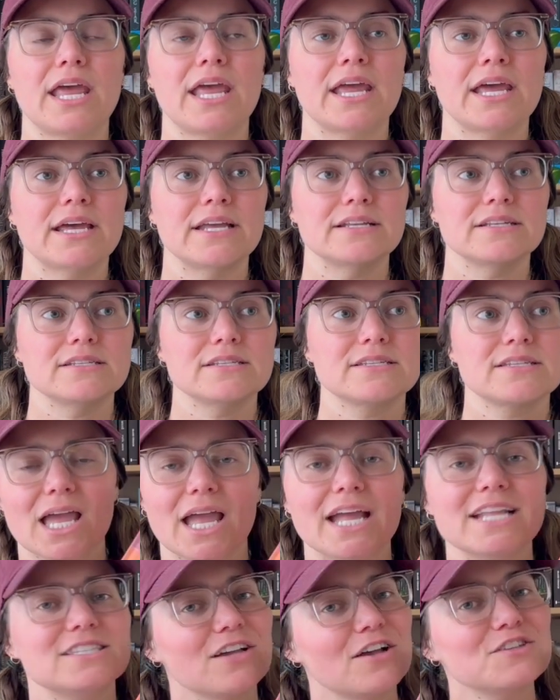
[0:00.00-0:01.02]
And
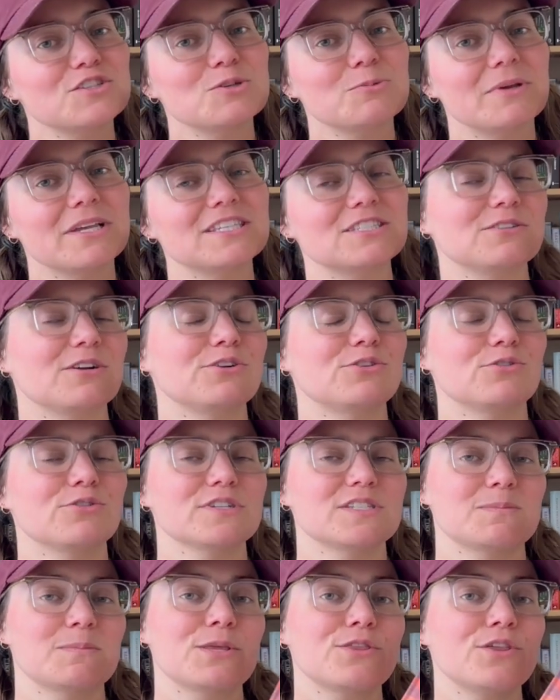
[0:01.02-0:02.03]
it's also based around
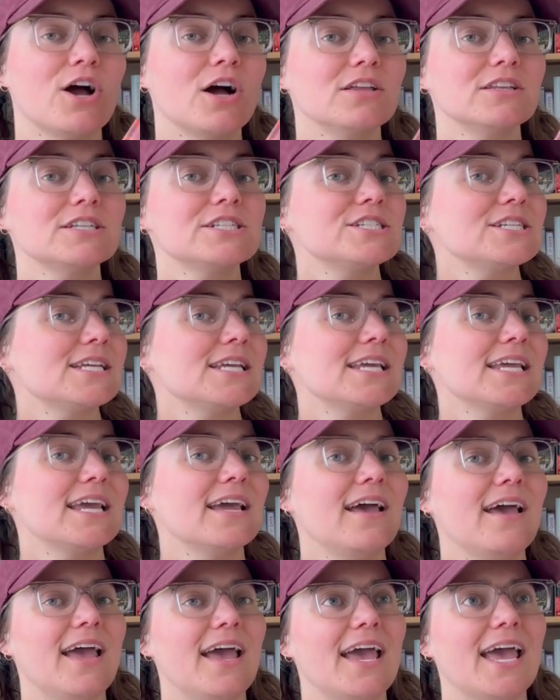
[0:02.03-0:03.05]
Norse mythology.